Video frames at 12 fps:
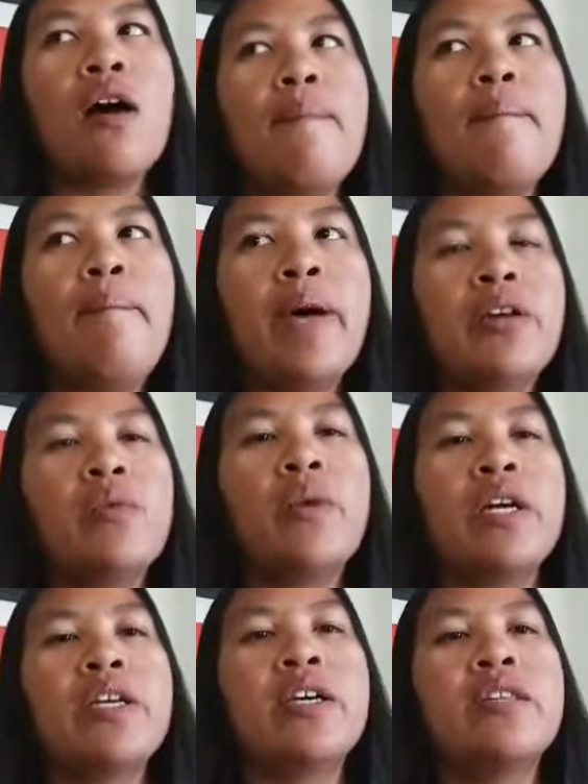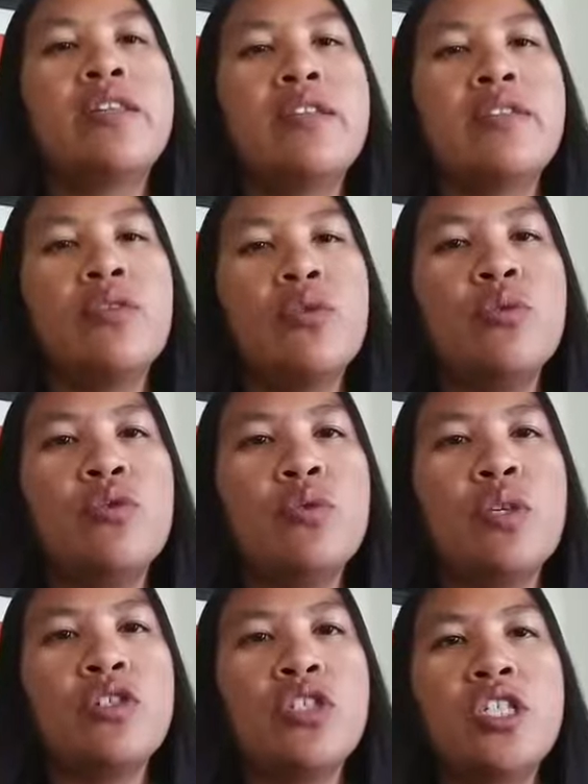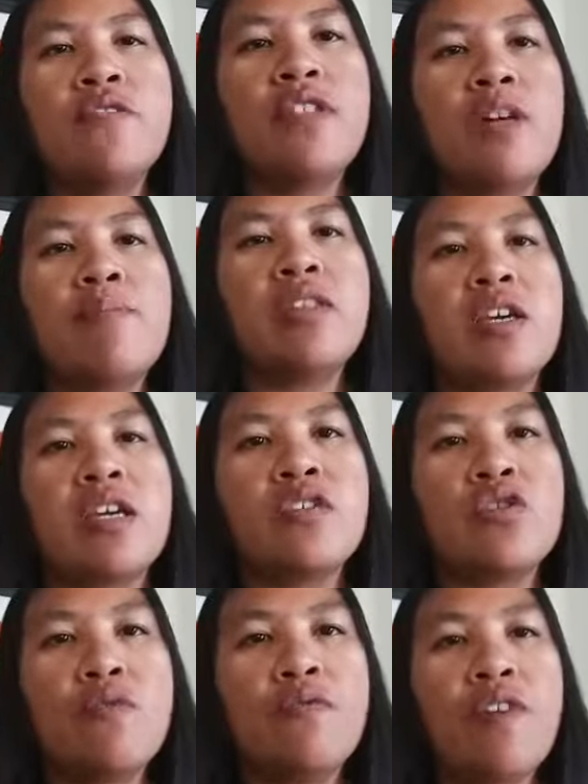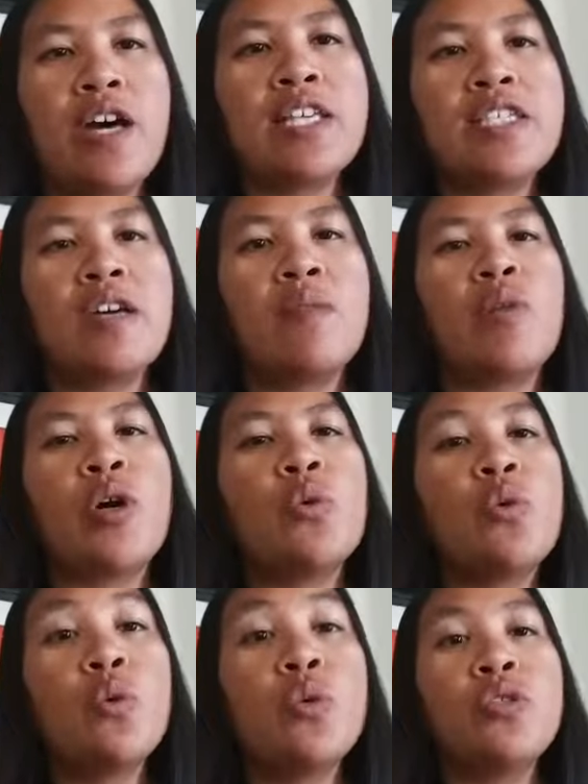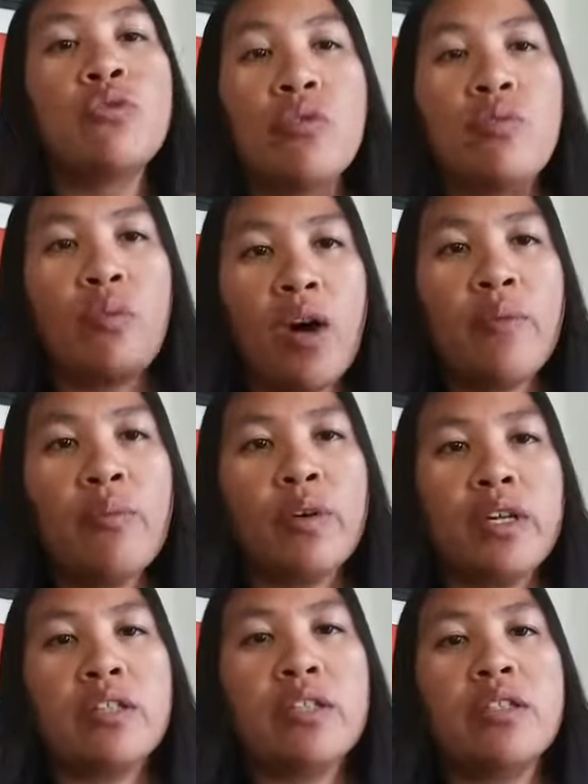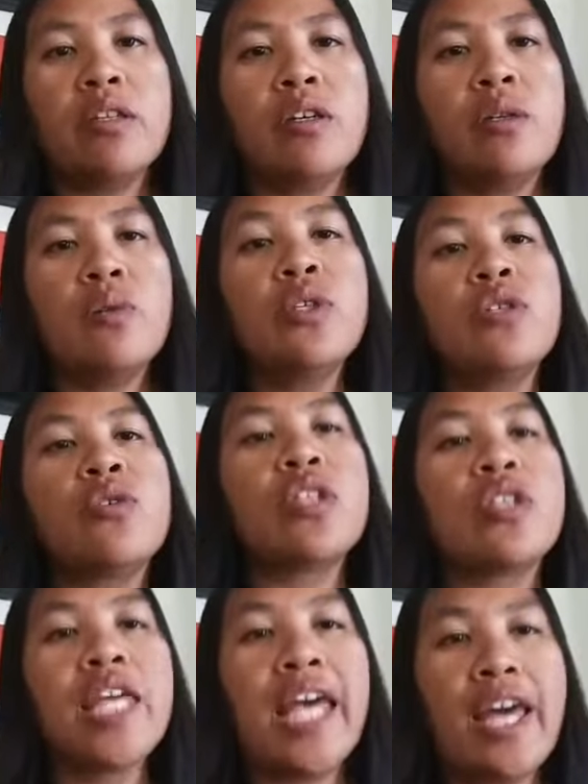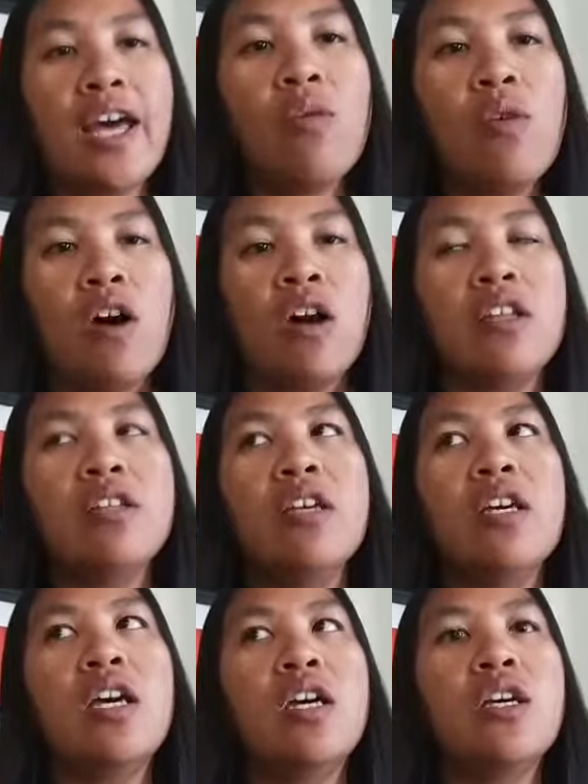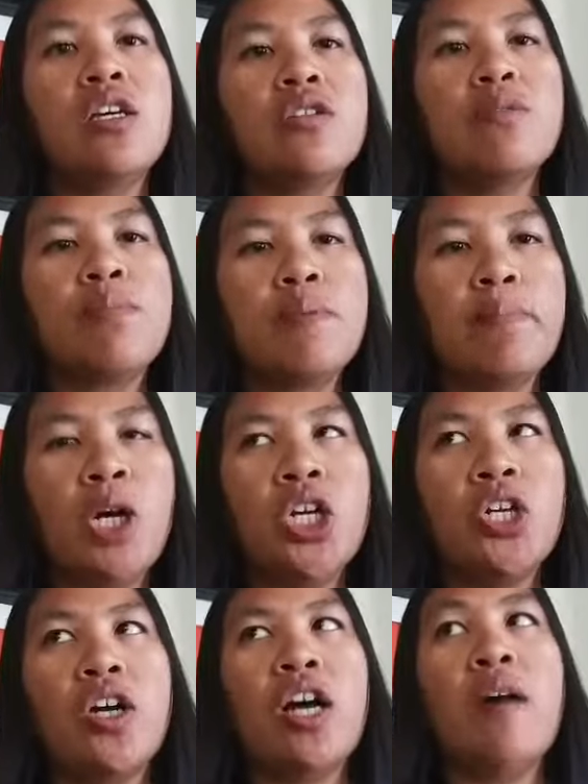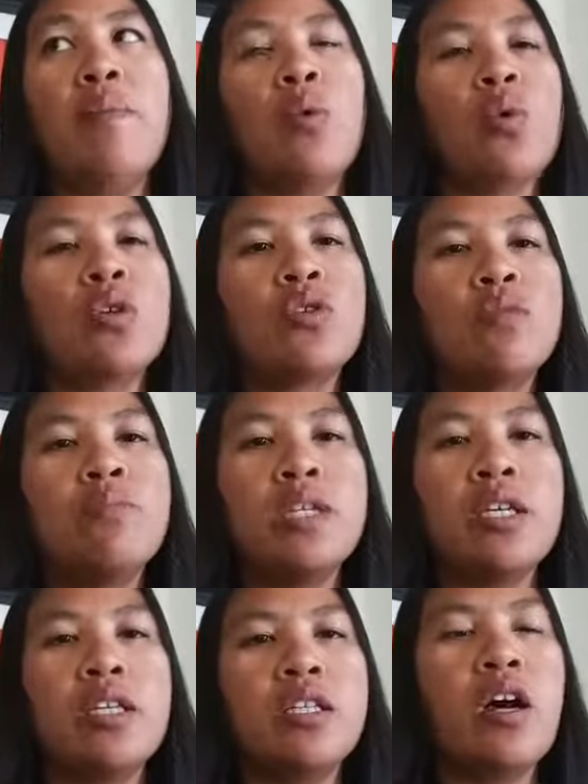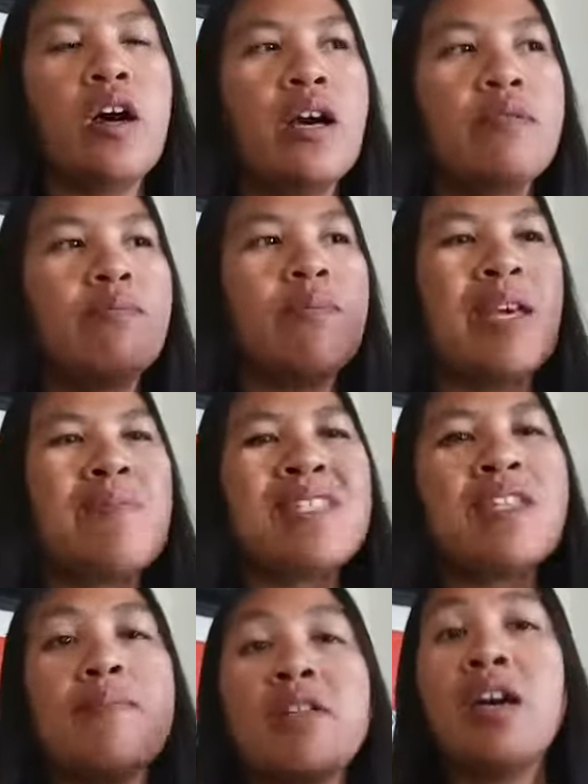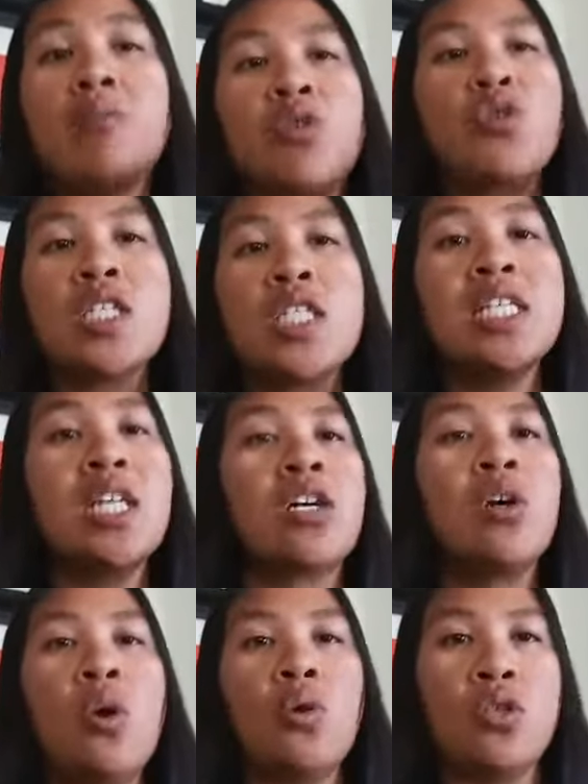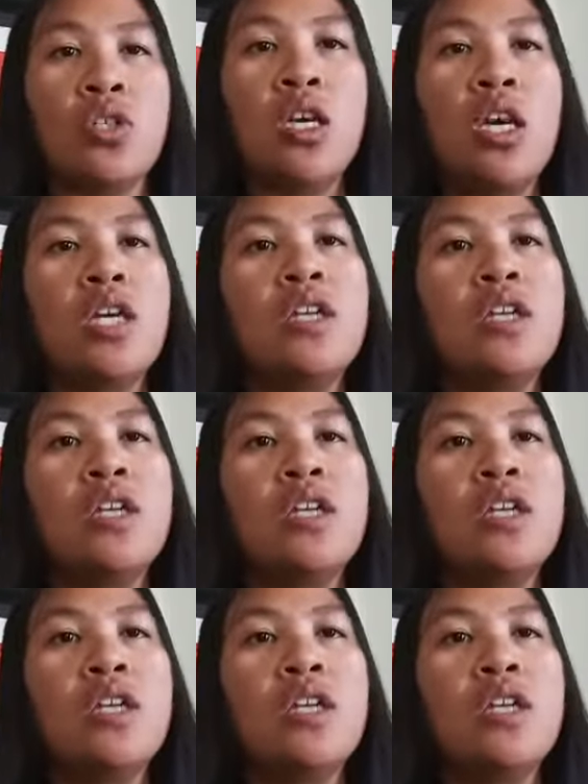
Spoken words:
better way to achieve something is to find someone who you could run with, who you could count on, to be partner up, or to be, you know, maybe sometimes you just need a coach.